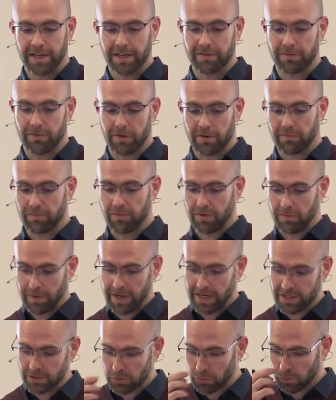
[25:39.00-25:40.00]
from
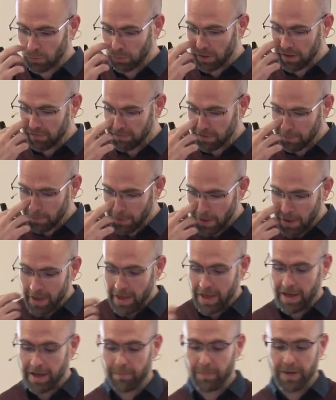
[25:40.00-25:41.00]
high school or wherever,
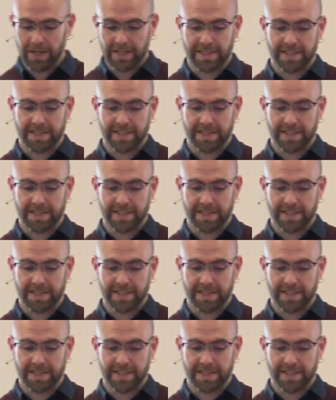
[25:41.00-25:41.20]
a